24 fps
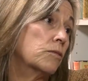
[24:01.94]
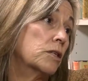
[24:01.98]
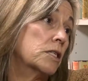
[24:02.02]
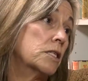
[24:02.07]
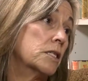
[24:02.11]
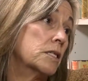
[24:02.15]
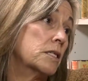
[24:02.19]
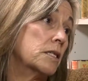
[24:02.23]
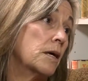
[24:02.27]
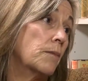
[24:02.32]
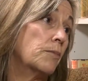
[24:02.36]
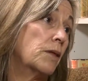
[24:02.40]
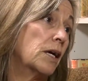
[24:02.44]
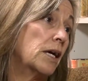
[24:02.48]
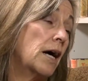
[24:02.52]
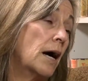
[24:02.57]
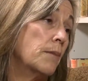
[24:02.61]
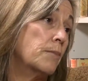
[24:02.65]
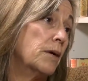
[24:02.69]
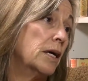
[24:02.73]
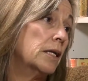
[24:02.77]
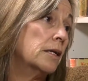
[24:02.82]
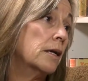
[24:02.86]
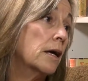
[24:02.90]
which is something
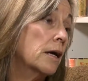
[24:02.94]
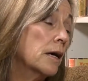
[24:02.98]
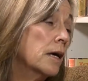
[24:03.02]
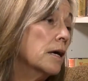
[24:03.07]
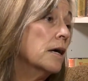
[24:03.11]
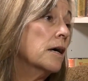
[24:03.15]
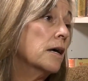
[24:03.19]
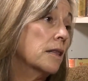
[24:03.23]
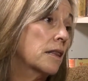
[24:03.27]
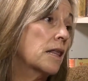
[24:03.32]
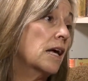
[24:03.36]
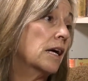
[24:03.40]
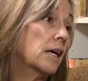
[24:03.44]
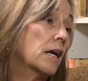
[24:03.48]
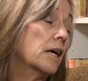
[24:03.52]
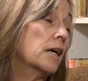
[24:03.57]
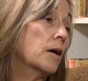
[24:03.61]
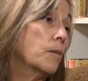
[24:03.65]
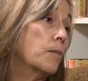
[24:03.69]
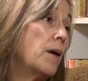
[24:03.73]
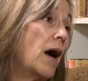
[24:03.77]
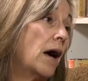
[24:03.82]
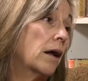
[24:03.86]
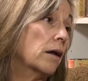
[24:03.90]
I've been
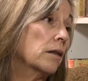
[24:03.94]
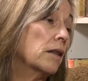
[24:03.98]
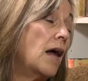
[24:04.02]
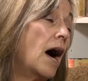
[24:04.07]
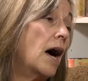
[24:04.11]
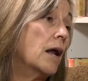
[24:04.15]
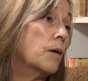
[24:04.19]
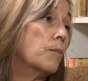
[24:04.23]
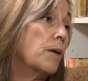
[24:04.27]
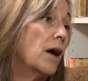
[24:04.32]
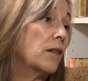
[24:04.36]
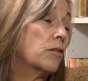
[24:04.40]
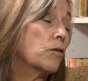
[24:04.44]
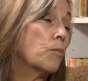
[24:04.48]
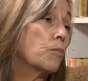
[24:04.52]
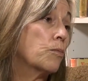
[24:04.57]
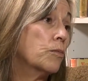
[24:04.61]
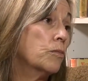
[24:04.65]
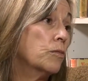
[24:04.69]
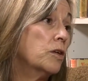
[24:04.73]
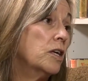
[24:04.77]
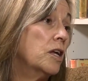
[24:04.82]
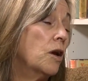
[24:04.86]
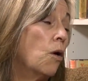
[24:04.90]
thinking about a lot about the
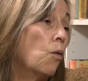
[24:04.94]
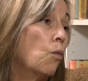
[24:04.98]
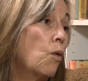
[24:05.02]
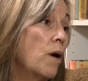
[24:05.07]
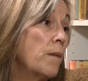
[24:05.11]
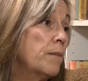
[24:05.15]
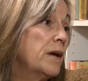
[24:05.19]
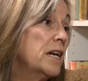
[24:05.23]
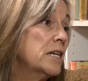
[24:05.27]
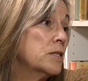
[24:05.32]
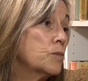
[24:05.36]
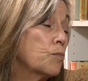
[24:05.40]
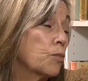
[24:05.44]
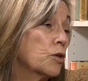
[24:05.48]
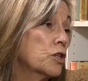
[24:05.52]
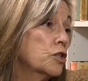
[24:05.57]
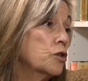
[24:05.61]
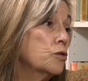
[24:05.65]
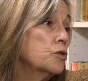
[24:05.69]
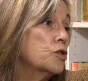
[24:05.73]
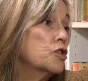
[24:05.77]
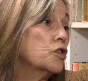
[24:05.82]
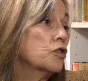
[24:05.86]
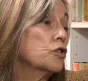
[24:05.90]
you know women as
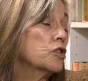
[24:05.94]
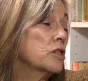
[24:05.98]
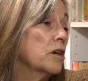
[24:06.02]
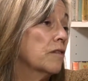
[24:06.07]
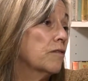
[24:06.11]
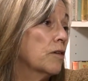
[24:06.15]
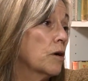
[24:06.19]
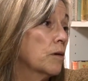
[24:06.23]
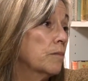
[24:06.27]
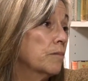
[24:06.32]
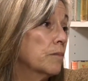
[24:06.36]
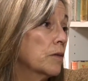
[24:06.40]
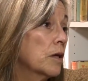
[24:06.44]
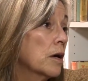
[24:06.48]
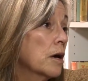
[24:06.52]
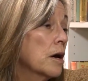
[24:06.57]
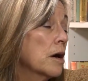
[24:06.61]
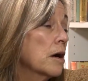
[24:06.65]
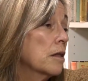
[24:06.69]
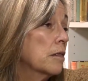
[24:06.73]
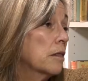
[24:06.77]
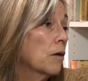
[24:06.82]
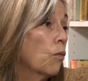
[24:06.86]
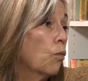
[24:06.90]
producers of a
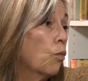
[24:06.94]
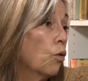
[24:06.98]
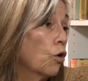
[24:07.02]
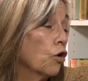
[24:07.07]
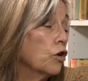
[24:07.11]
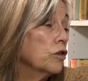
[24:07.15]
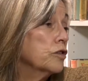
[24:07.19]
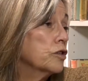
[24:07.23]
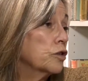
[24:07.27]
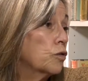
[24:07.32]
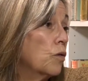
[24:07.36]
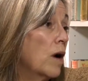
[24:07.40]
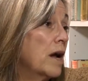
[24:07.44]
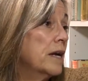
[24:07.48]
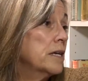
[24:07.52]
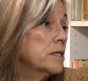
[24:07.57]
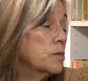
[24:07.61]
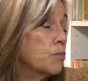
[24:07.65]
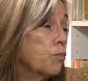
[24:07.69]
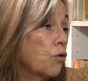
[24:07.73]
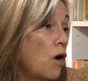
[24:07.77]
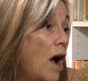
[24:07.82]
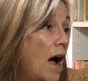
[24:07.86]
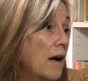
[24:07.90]
the world's
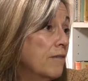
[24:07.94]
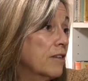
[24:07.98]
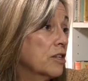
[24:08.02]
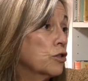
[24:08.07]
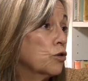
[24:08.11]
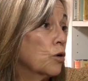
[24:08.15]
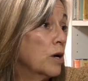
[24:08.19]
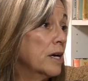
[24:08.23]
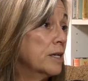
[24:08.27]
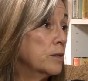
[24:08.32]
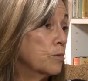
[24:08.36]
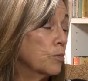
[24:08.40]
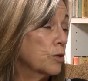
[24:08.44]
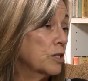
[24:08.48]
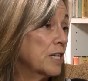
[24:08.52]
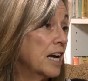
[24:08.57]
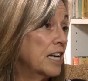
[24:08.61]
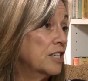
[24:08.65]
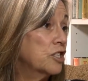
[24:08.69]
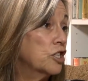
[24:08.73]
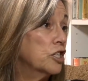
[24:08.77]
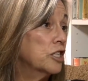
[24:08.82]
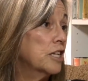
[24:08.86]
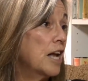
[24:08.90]
greatest private
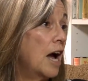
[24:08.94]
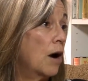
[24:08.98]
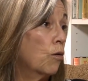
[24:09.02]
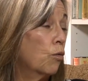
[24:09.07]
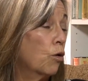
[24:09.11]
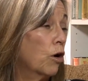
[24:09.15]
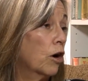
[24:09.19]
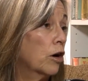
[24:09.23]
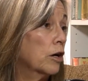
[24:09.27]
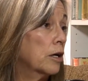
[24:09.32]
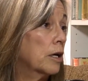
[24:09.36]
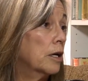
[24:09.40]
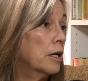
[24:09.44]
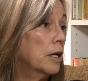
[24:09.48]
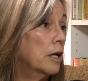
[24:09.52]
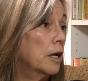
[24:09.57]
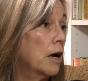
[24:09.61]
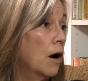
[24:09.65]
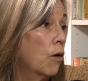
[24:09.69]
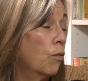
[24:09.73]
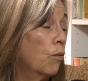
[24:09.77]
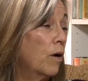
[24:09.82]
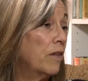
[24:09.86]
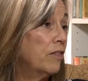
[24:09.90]
transportation network. You
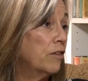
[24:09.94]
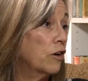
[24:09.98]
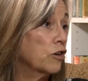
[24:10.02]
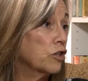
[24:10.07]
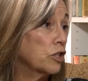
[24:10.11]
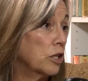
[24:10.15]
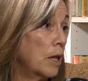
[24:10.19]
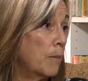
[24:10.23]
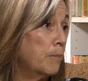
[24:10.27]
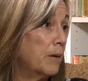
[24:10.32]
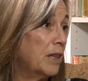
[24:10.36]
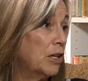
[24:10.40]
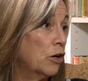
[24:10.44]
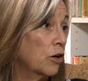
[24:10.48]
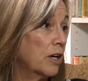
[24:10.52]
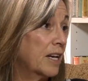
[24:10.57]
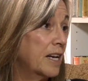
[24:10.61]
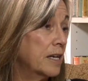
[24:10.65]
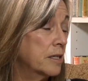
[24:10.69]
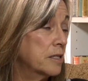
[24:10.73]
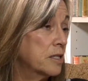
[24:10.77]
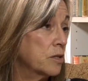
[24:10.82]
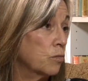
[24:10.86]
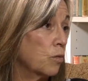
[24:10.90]
know when they're schlepping their
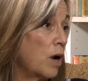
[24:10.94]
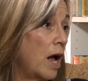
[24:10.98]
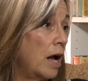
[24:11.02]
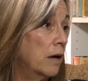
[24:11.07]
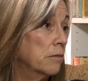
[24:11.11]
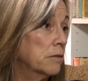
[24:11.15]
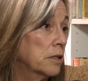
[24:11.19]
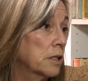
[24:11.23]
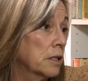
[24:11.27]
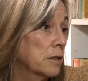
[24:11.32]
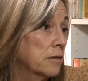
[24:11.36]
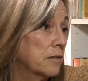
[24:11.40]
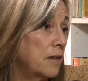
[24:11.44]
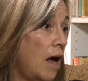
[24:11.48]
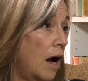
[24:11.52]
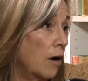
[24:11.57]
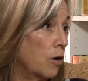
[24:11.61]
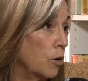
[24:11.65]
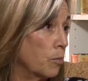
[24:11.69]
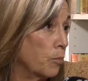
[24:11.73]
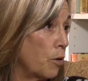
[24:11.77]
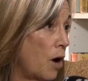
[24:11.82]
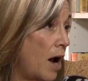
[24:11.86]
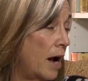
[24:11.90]
kids around to
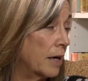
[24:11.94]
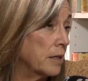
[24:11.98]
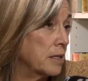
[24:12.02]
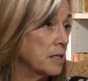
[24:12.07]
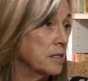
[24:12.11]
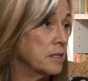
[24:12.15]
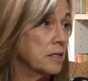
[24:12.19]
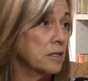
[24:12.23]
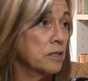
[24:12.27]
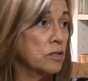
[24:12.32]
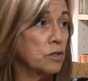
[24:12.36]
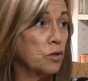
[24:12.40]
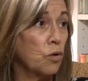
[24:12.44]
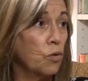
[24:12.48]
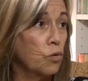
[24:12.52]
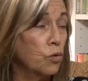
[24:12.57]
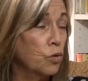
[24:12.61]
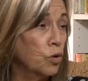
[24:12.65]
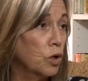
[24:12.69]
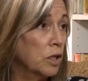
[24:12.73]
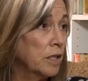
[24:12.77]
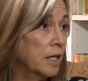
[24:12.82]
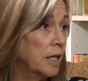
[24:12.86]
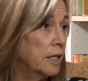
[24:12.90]
soccer practice yeah. and
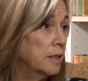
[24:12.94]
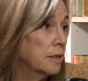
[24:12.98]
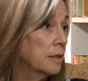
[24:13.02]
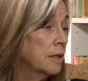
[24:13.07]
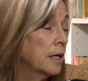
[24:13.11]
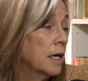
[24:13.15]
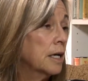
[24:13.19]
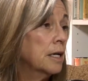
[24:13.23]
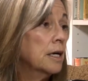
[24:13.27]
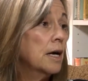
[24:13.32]
school and